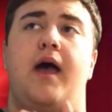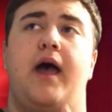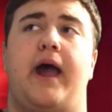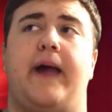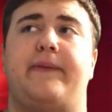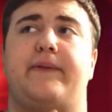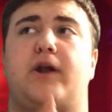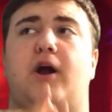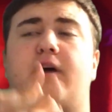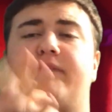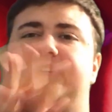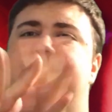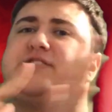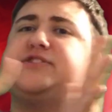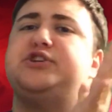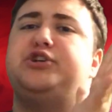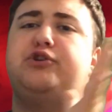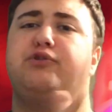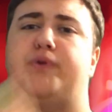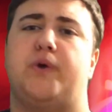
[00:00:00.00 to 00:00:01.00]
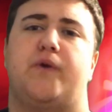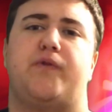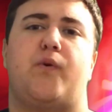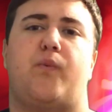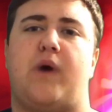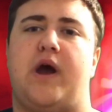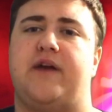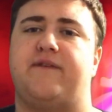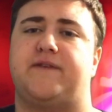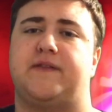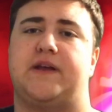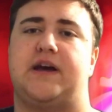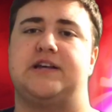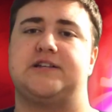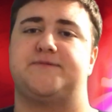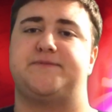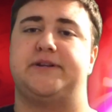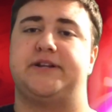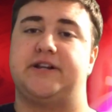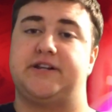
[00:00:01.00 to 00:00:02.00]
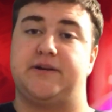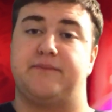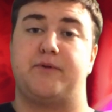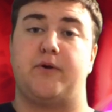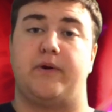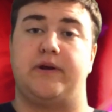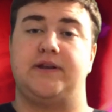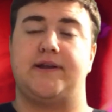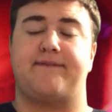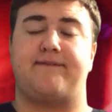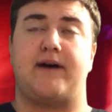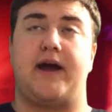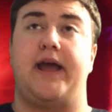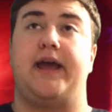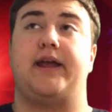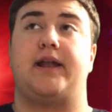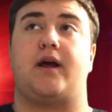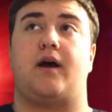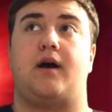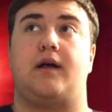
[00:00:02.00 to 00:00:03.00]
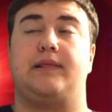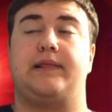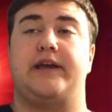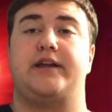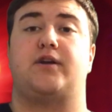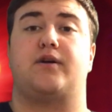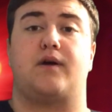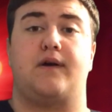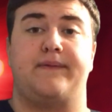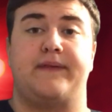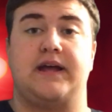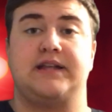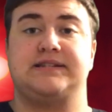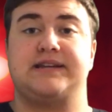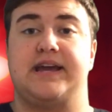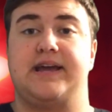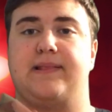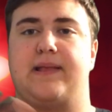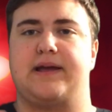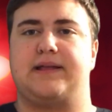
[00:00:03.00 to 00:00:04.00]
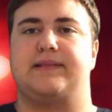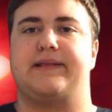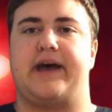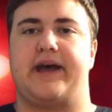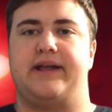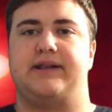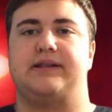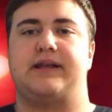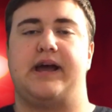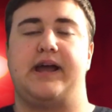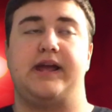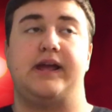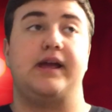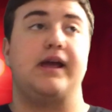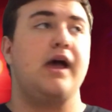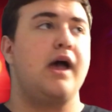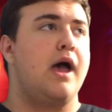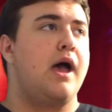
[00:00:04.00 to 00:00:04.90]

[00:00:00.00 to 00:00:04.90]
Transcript: And then obviously, the wife and the husband end up going to fight later on that day, like that night.